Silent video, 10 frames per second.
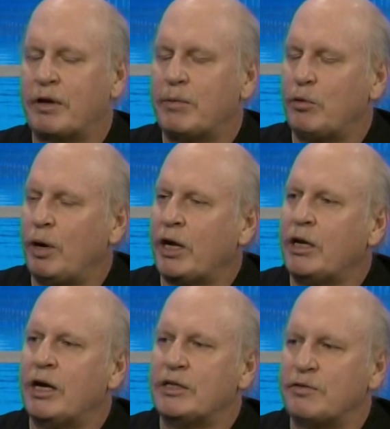to
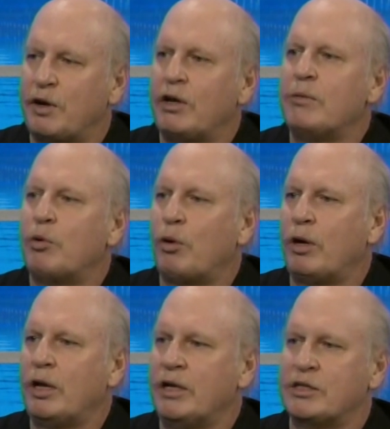recognize very
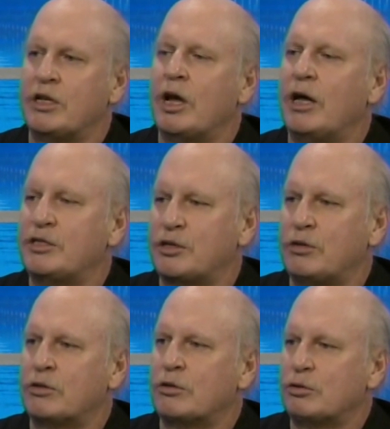importantly it's a
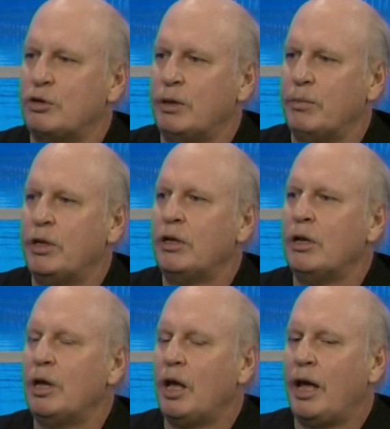non-surgical treatment.
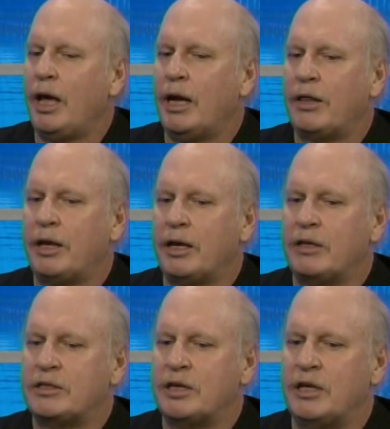And I think
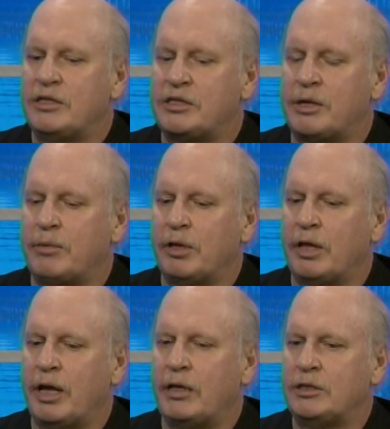it's something
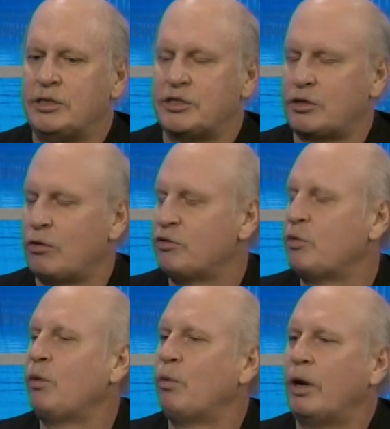that just goes
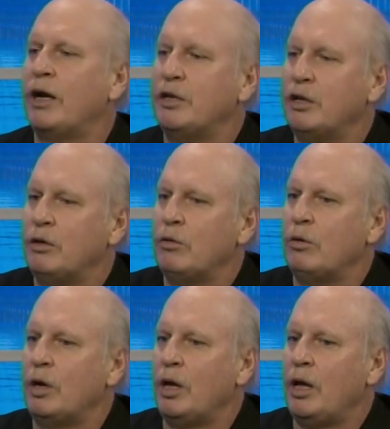with what I do,
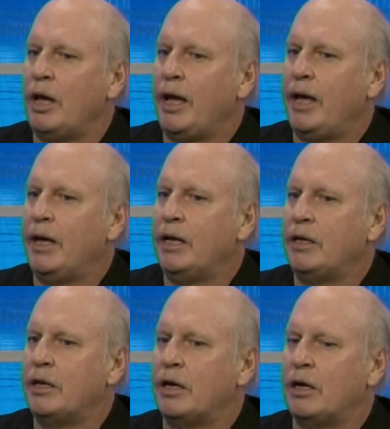and
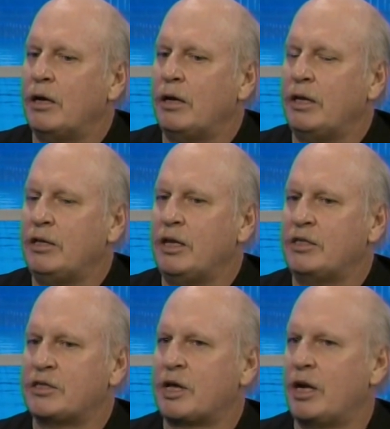
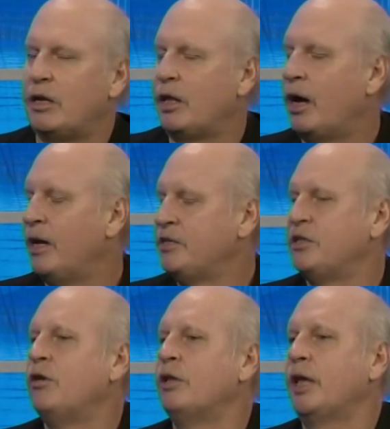it's kind of the
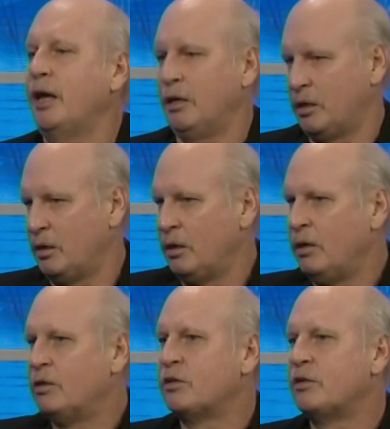icing on the cake,
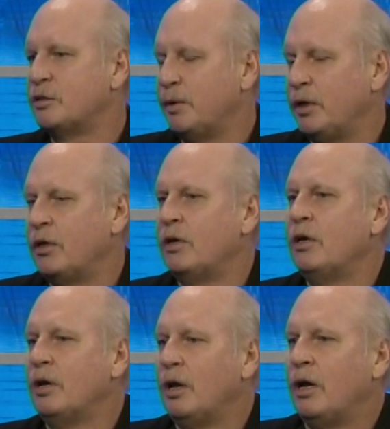so to speak.
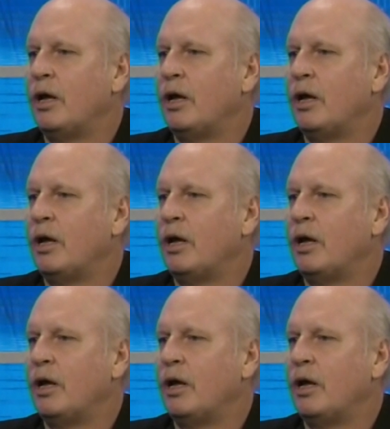Okay,